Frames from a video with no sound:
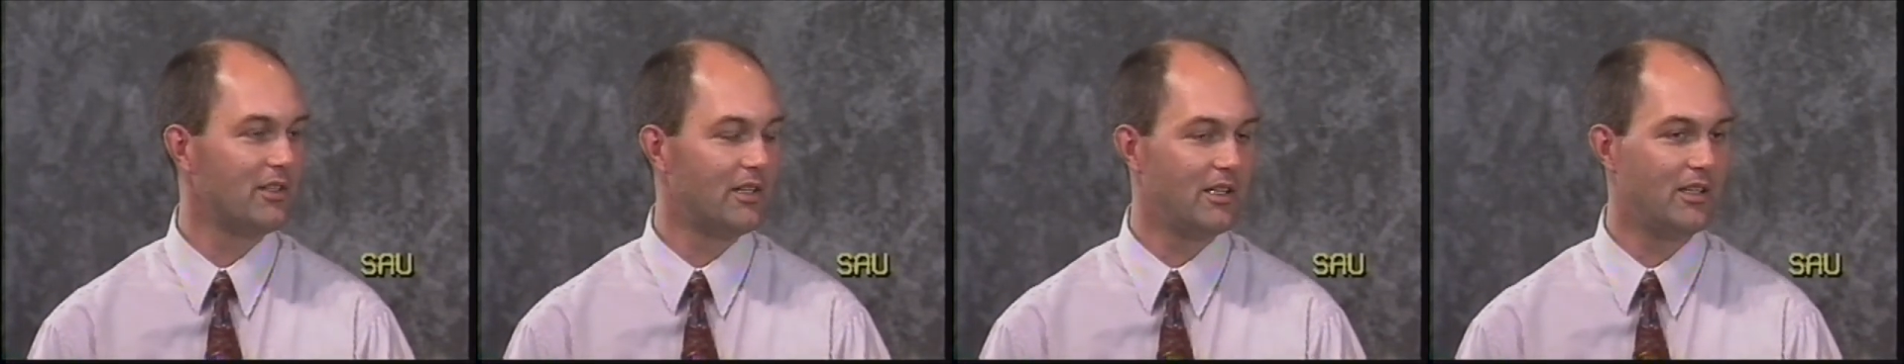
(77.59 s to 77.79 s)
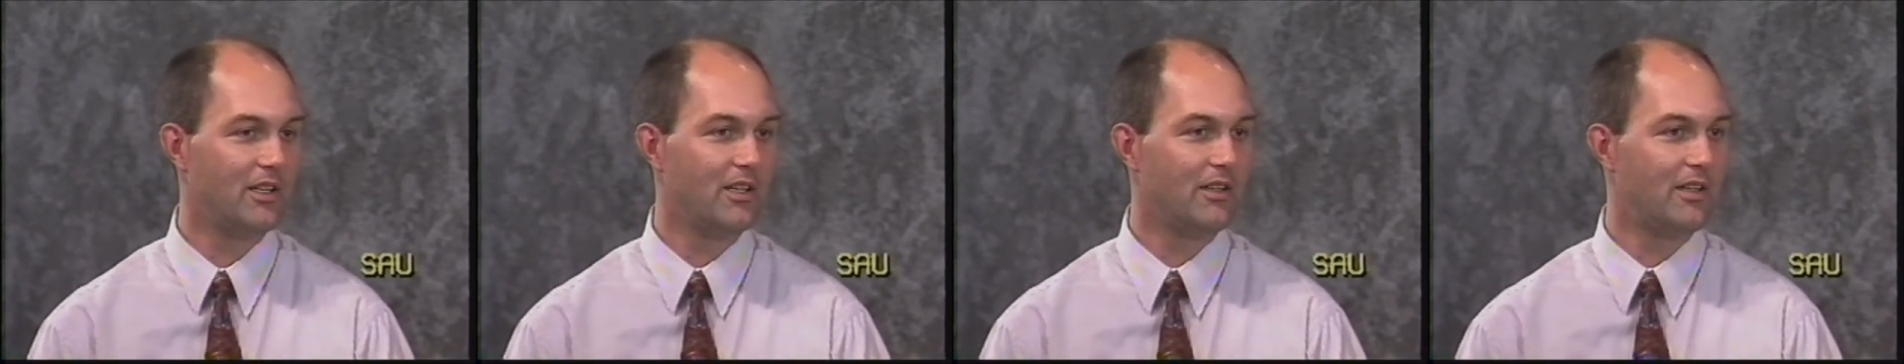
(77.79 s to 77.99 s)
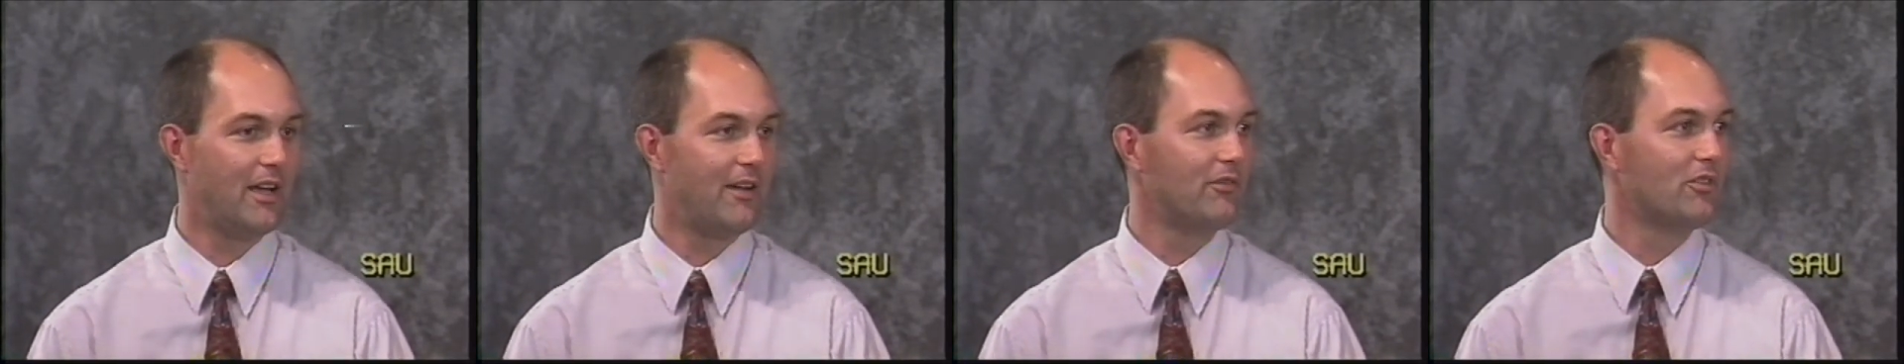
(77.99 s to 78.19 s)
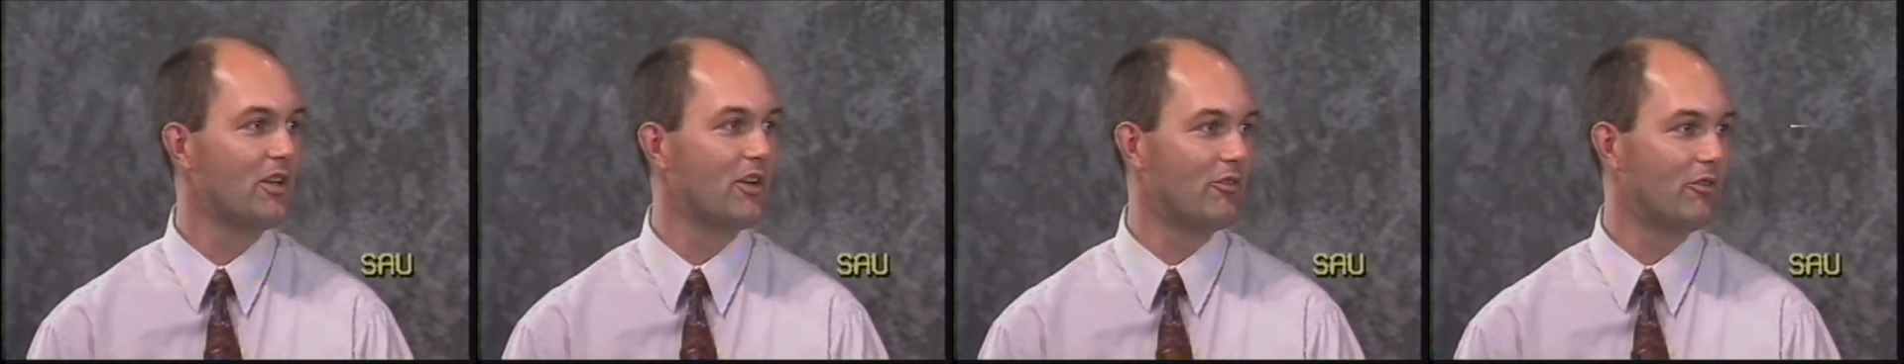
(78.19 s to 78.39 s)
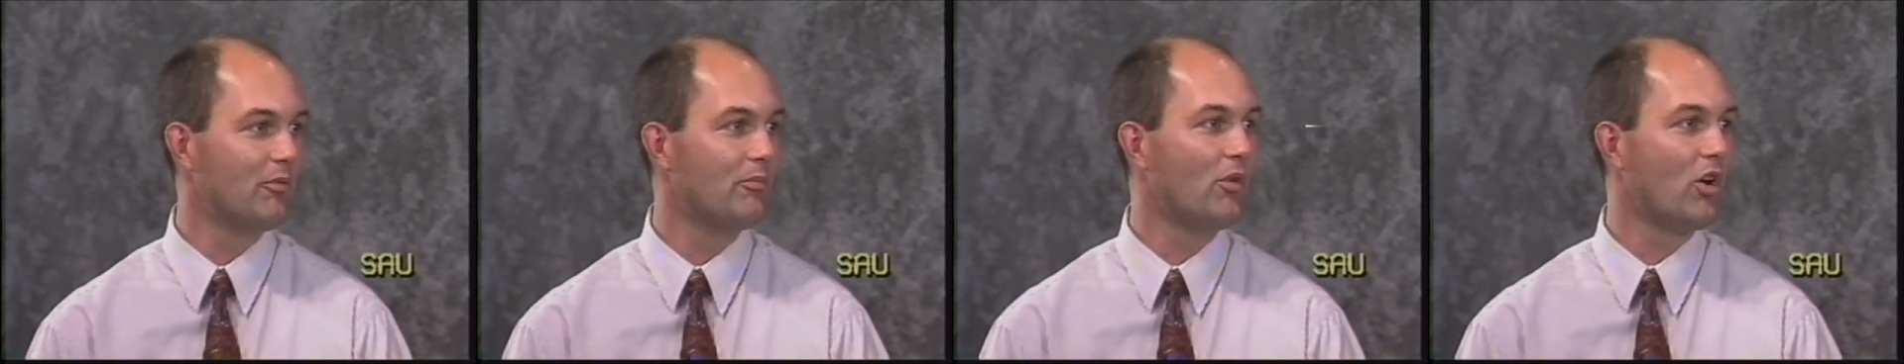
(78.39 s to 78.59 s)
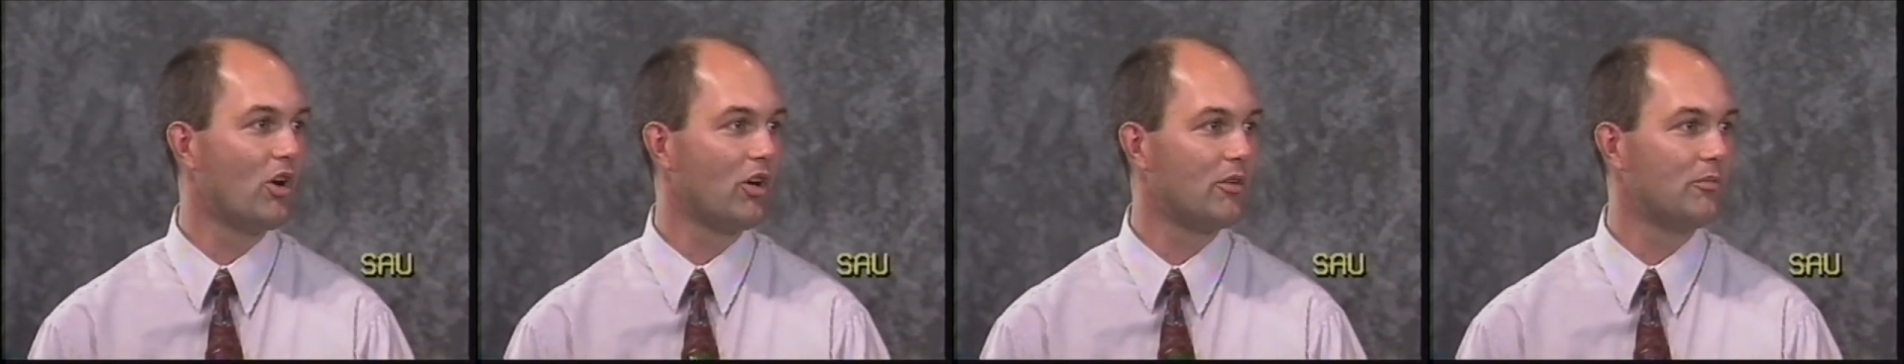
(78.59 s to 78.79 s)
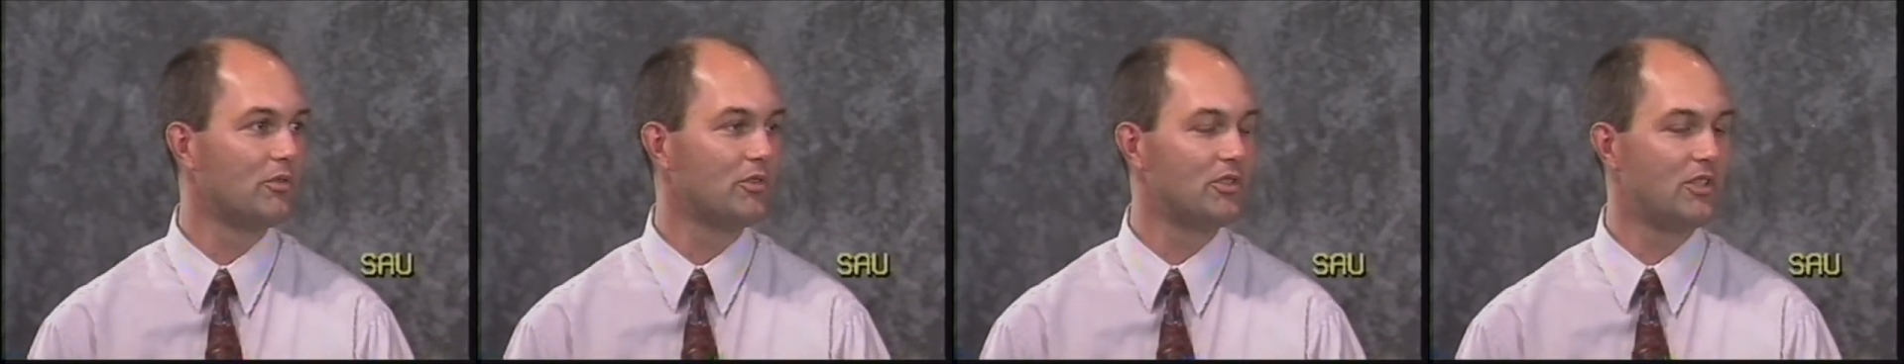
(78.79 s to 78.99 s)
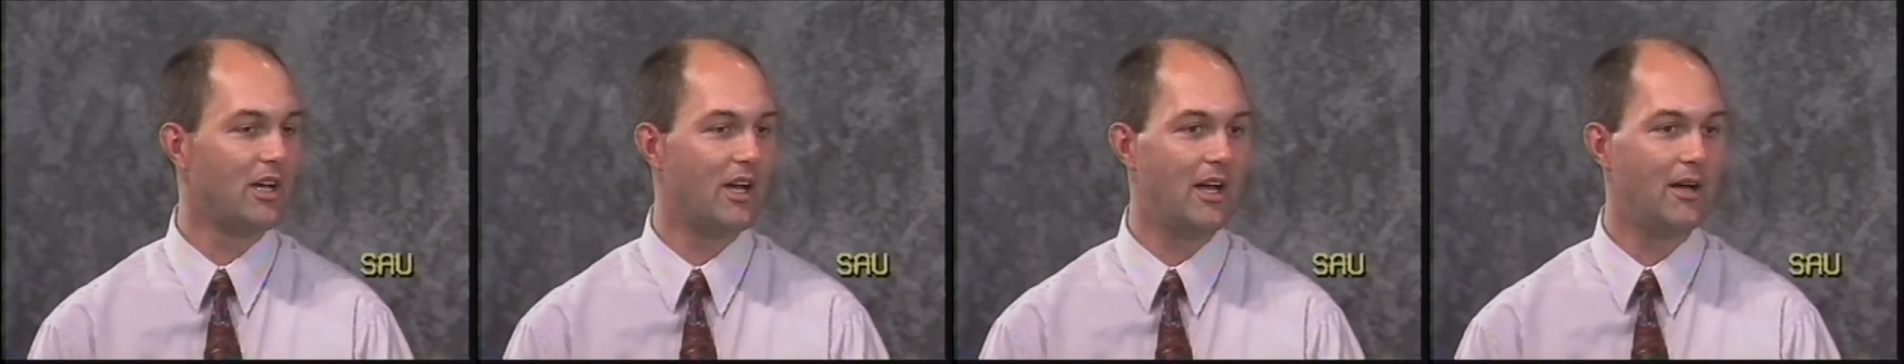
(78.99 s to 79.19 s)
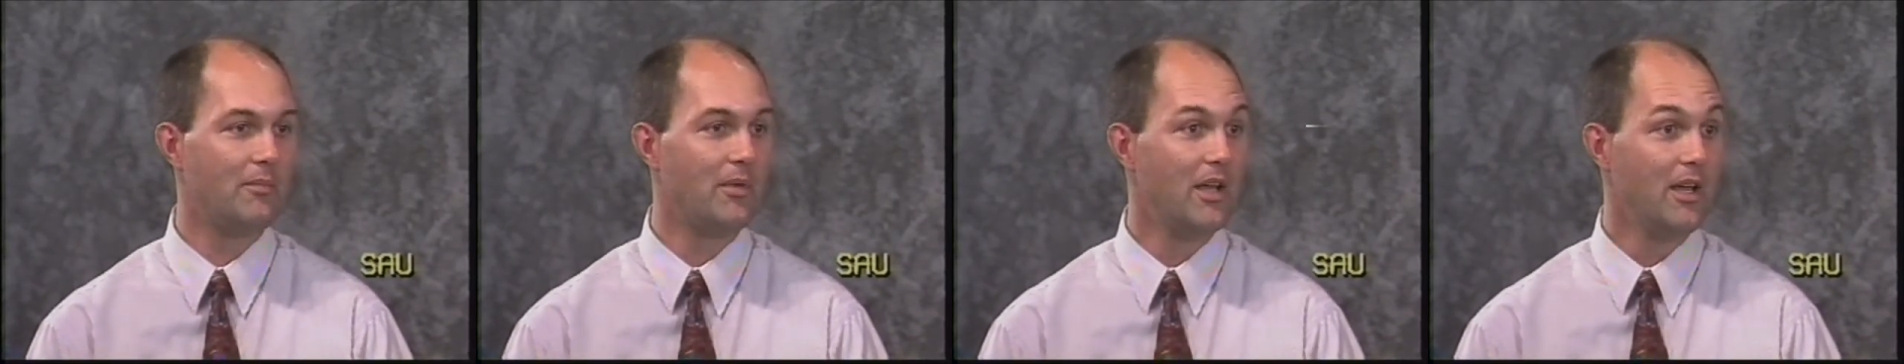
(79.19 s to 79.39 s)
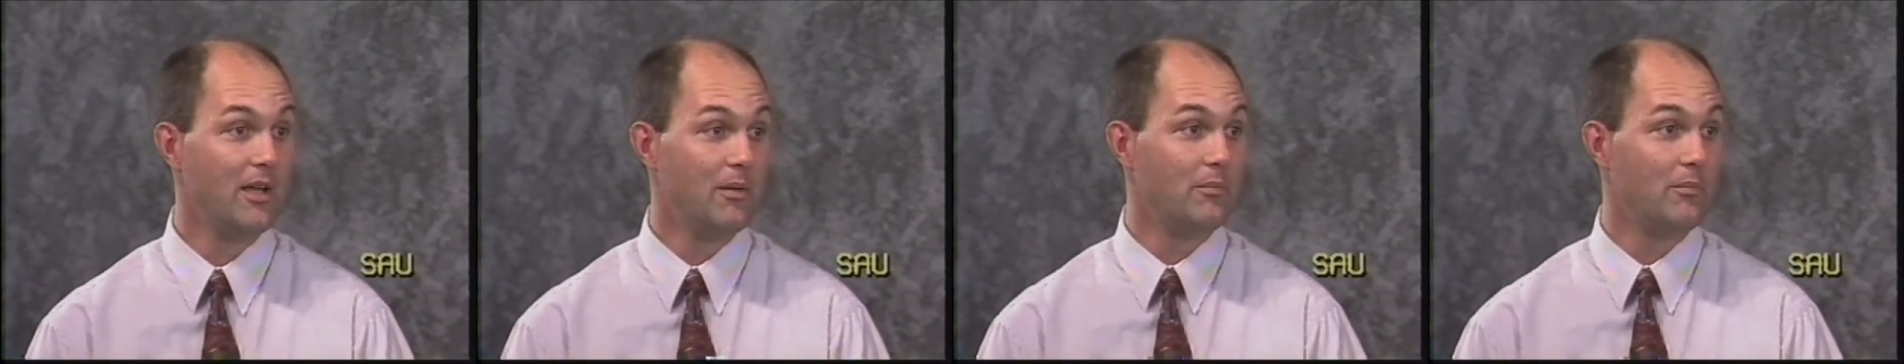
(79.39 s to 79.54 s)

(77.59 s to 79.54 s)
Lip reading: and they've done a remarkable job.